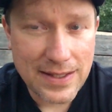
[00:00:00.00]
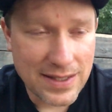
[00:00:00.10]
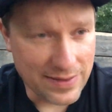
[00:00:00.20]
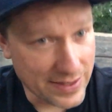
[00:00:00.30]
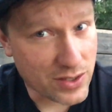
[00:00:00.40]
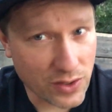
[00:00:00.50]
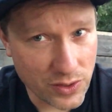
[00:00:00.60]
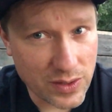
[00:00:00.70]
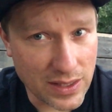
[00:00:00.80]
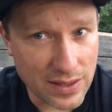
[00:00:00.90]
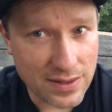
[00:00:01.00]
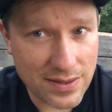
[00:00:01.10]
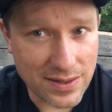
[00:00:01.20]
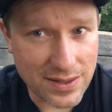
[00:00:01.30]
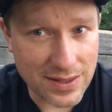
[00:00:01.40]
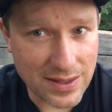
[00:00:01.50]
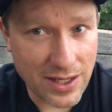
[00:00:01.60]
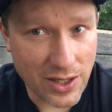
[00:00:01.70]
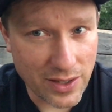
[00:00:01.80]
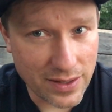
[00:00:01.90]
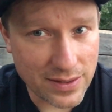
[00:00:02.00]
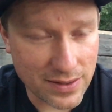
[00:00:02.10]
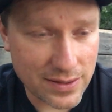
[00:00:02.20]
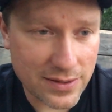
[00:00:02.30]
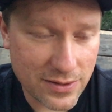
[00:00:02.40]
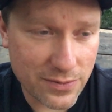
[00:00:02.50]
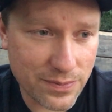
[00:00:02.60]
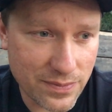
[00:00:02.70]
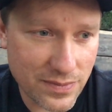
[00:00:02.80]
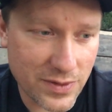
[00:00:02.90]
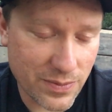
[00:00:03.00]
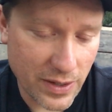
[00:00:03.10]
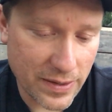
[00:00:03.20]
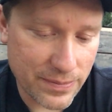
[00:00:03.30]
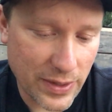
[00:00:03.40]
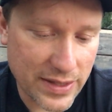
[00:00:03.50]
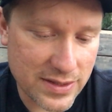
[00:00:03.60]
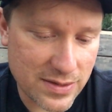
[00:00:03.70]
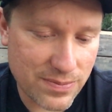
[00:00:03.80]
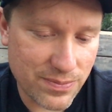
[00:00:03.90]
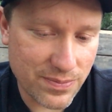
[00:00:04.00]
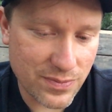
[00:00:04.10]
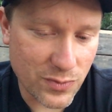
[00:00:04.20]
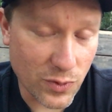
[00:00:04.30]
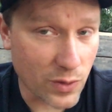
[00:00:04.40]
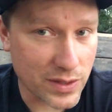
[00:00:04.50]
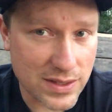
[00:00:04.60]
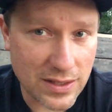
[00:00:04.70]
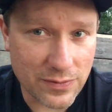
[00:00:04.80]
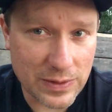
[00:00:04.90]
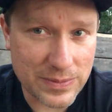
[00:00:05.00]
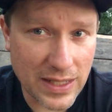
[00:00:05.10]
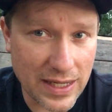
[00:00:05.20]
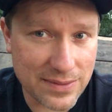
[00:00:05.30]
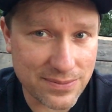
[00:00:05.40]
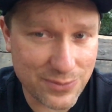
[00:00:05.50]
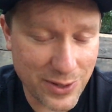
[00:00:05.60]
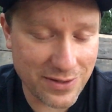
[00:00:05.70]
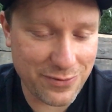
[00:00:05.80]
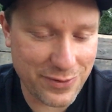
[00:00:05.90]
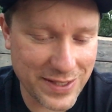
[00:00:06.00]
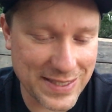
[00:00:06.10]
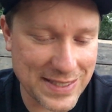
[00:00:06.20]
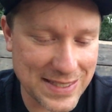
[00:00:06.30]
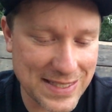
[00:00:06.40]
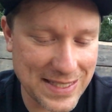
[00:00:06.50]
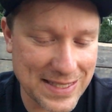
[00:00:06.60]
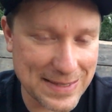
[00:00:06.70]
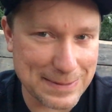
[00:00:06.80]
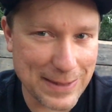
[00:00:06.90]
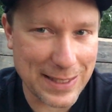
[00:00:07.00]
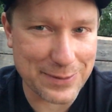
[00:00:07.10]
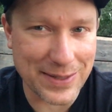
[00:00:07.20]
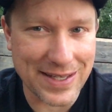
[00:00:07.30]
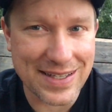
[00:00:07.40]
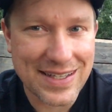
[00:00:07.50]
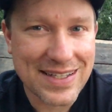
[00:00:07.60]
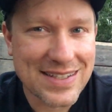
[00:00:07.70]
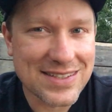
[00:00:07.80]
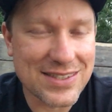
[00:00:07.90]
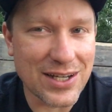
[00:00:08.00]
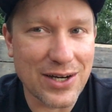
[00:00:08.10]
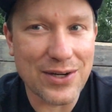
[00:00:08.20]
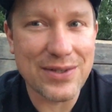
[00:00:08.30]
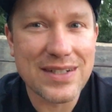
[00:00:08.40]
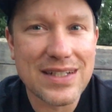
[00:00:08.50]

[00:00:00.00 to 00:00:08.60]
that's all you can carry, like you probably practice rolling stuff up tight, fitting it in. Anyway, so